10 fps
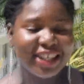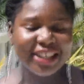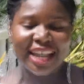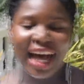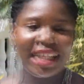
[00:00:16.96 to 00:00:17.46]

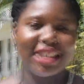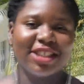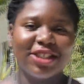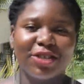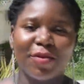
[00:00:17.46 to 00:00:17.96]
their
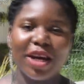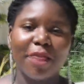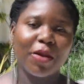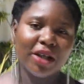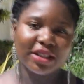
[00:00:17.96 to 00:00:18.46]
talents to make
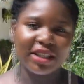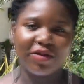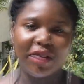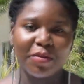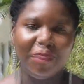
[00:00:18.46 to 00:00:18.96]
a
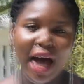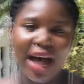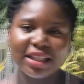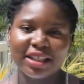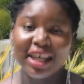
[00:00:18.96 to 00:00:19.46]
positive impact.